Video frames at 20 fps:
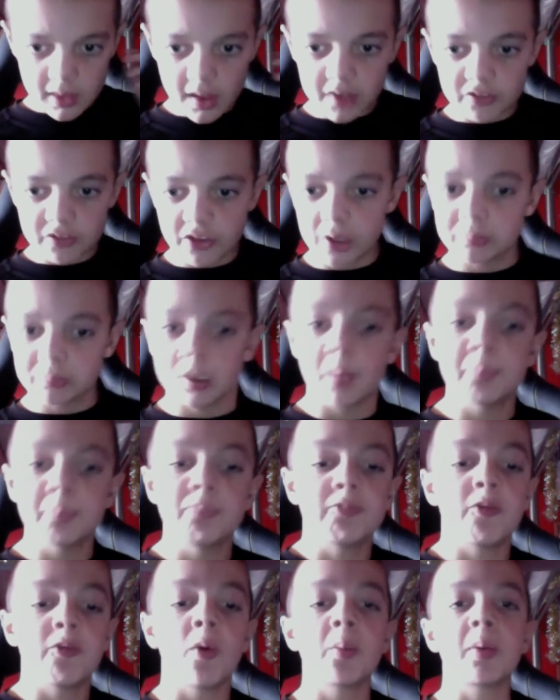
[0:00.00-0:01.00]
So our
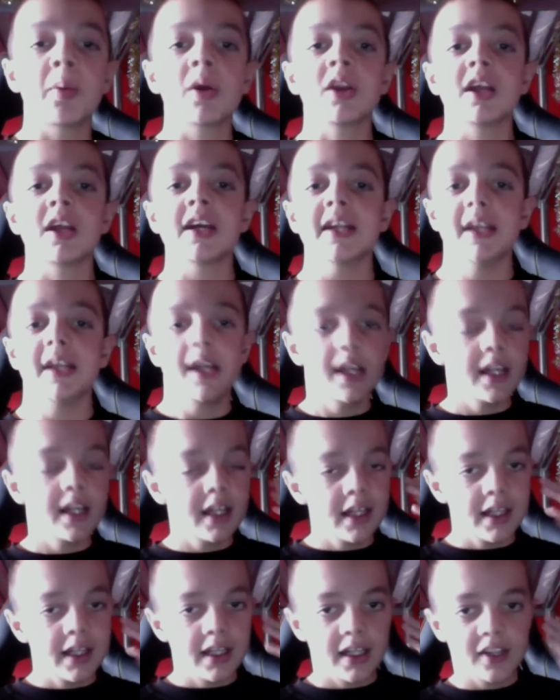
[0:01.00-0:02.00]
4 point lead,
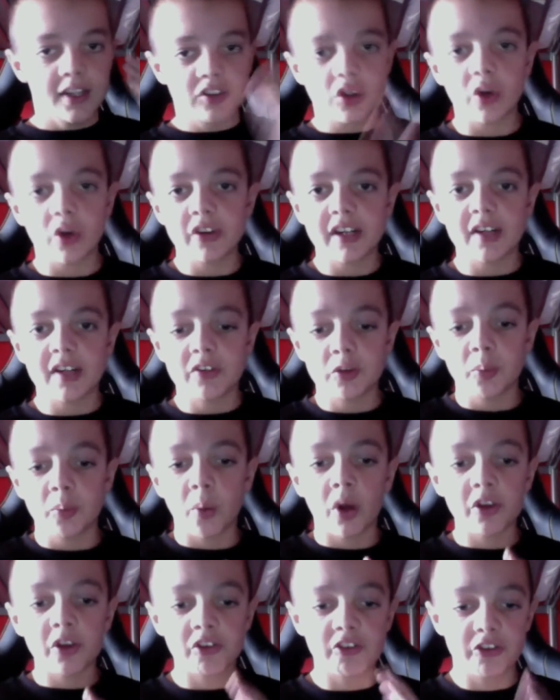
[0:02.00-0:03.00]
it's cut down to
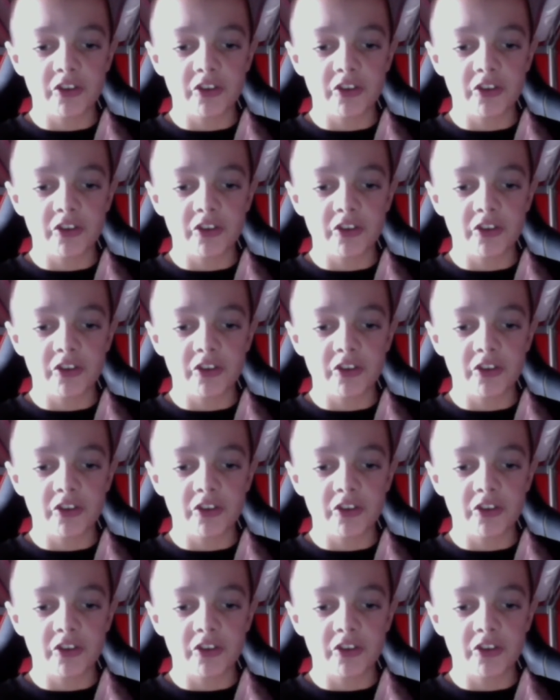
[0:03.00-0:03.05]
one.